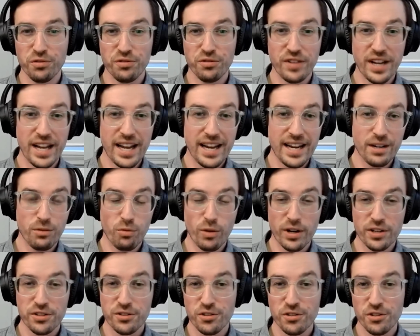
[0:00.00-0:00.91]
evade
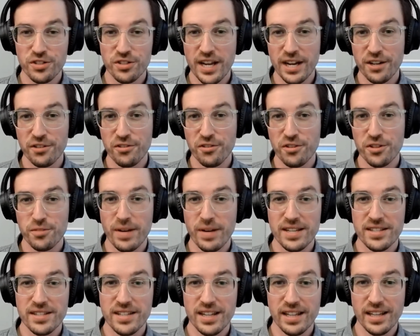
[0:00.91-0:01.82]
Western sanctions
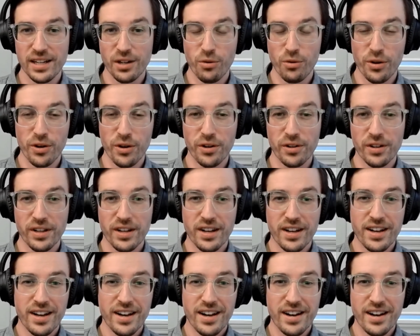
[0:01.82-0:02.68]
by selling oil